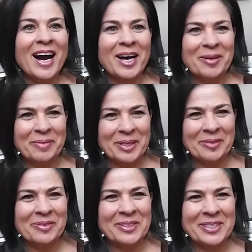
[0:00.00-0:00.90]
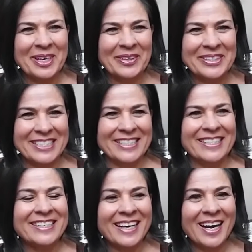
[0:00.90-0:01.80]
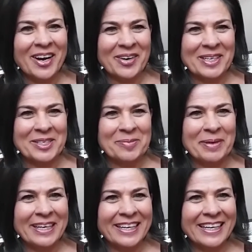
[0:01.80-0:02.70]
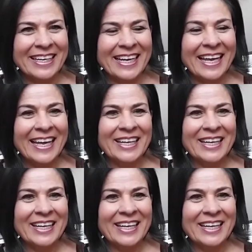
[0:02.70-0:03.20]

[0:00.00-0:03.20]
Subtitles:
Hi, beautiful souls. This is Clara speaking.